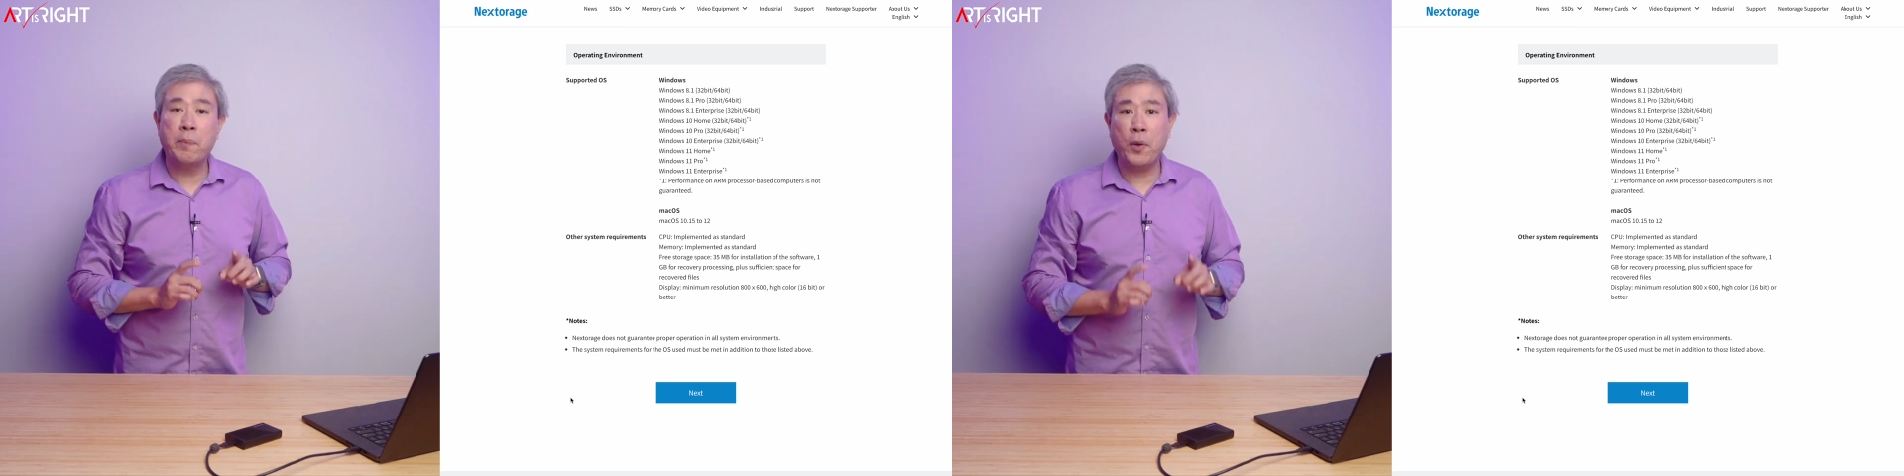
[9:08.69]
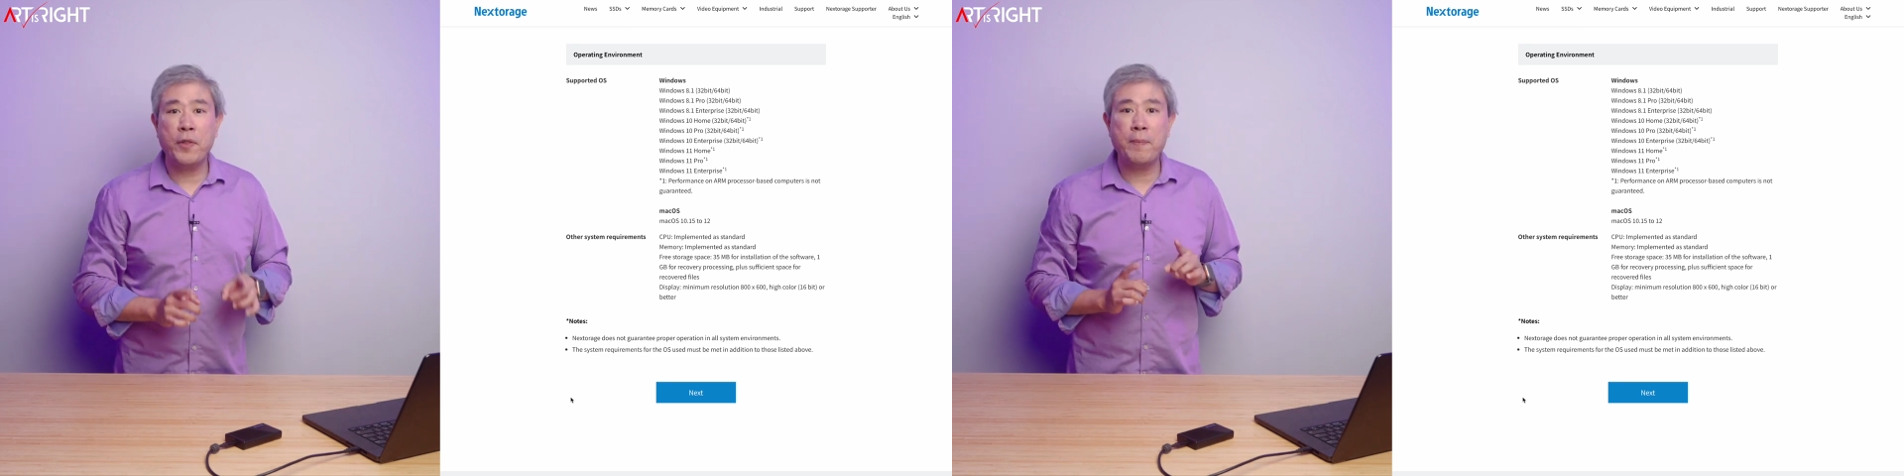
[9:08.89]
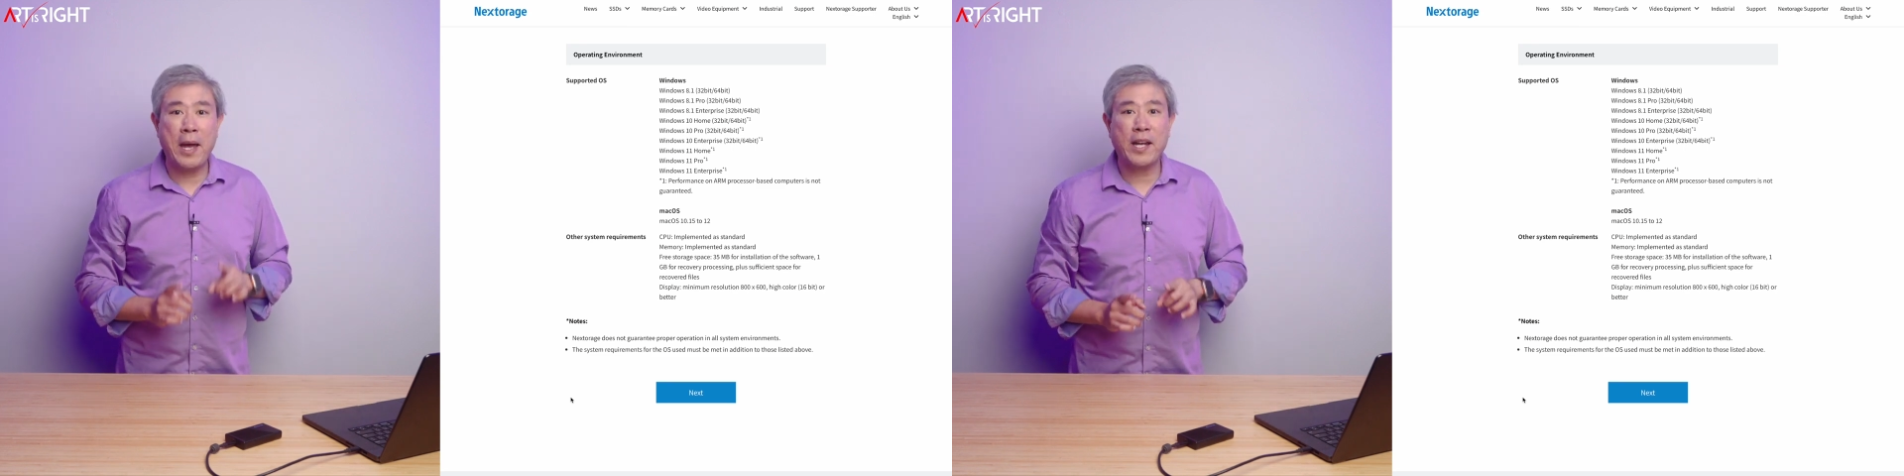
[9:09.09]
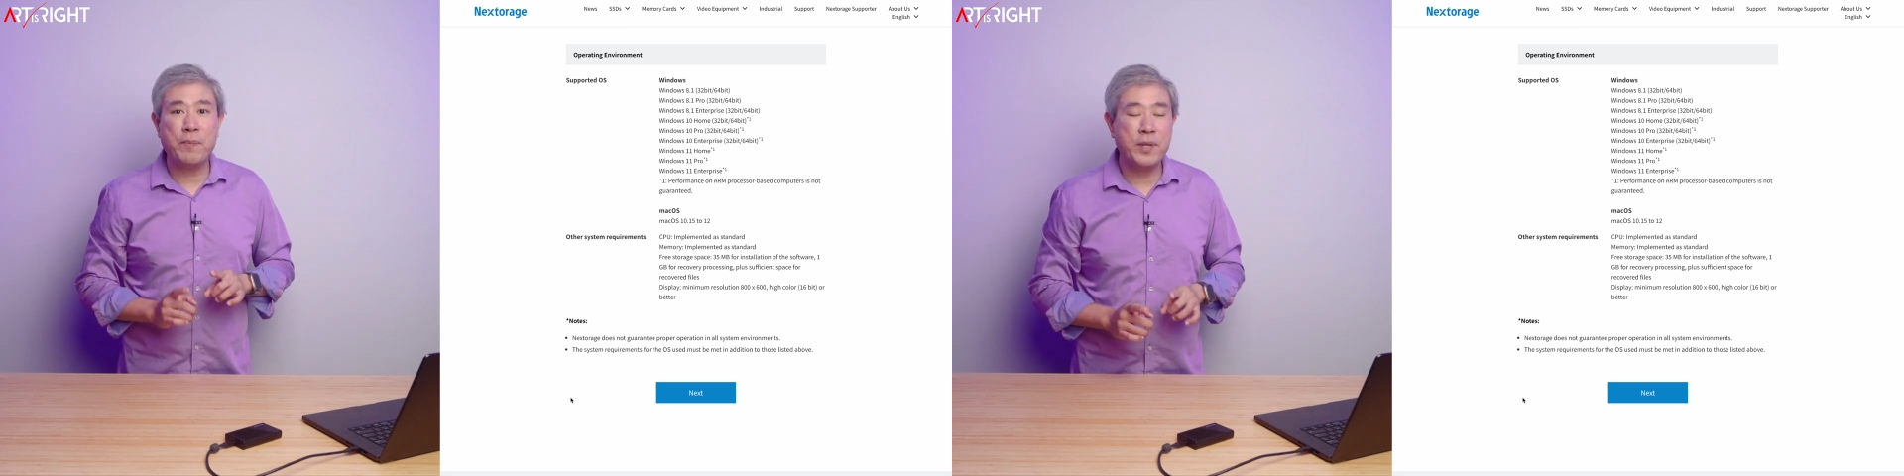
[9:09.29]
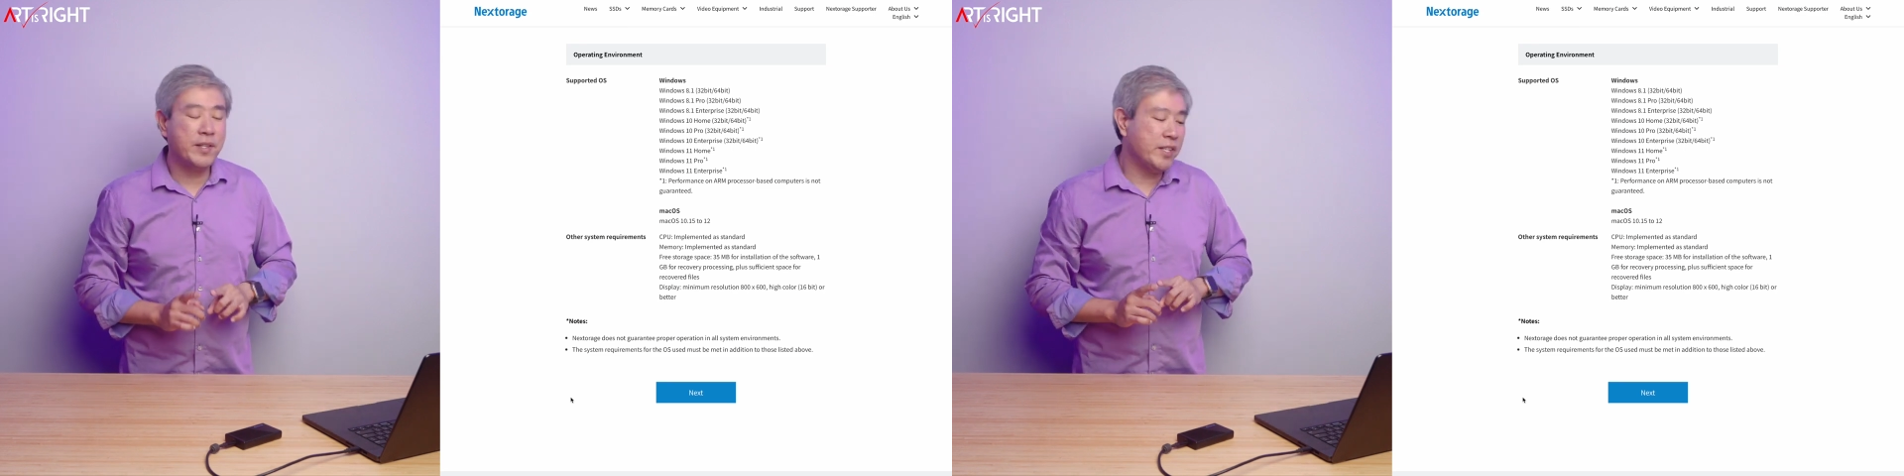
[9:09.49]
both Mac
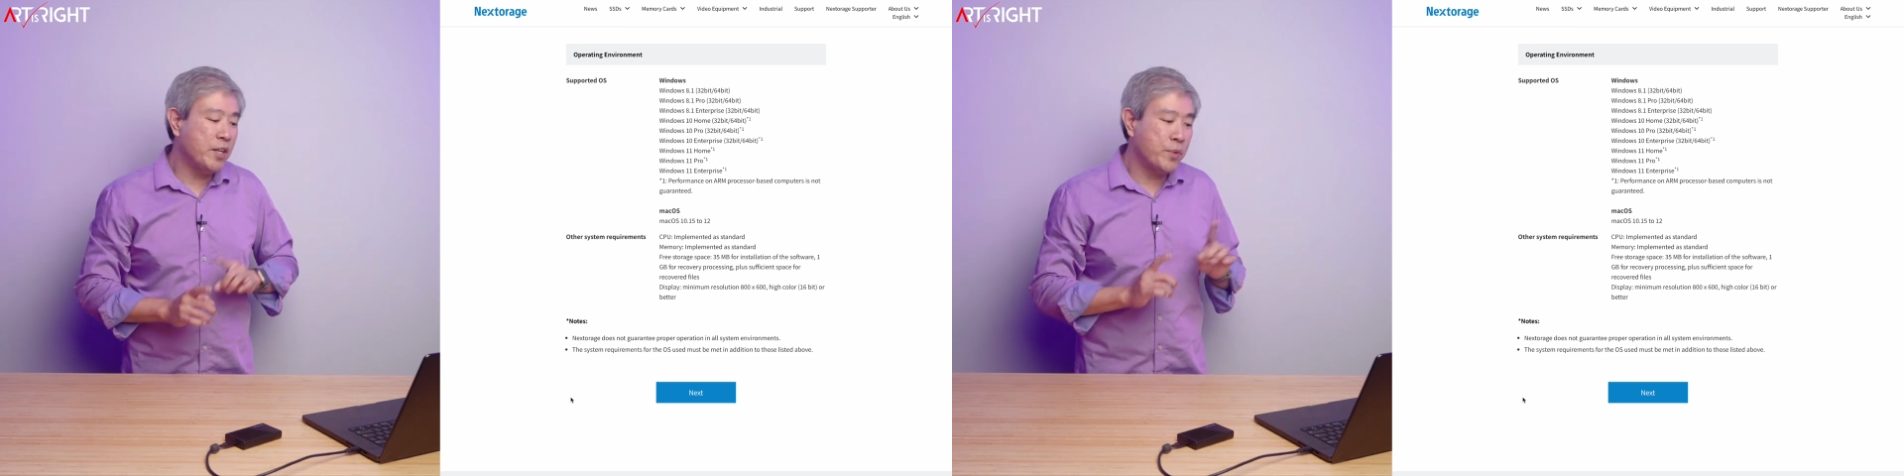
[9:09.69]
and PC,